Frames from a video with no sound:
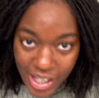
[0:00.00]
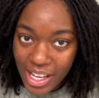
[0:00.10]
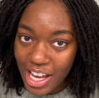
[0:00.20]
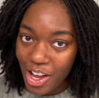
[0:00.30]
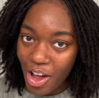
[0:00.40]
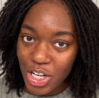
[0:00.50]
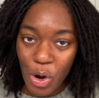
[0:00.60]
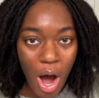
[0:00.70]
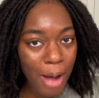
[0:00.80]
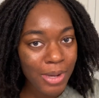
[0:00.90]
And y'all know
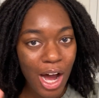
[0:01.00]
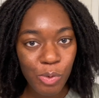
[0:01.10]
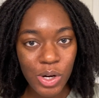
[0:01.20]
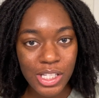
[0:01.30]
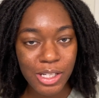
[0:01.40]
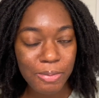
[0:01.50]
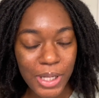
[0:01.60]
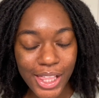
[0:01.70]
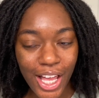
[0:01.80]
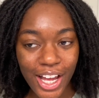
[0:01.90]
I'm not one to be
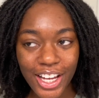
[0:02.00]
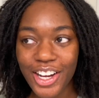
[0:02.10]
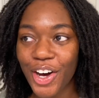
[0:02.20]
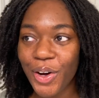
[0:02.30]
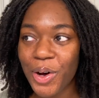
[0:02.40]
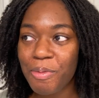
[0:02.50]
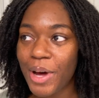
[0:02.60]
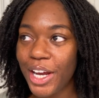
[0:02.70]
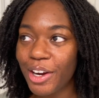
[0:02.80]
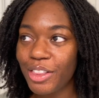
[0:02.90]
like, oh, my
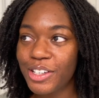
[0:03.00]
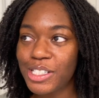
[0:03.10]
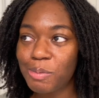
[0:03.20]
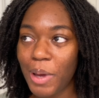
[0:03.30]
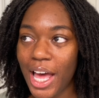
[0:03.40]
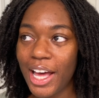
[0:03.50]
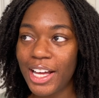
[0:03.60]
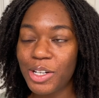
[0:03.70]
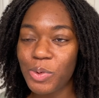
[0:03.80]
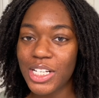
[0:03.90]
hair looks
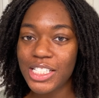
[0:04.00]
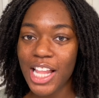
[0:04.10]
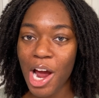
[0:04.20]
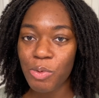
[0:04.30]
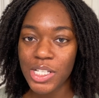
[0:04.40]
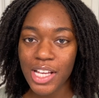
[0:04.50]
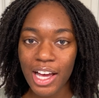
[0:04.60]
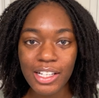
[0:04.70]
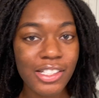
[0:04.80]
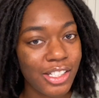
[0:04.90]
bad when it's not retied
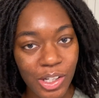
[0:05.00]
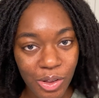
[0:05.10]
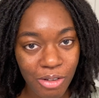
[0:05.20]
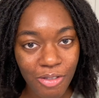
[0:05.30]
because it still look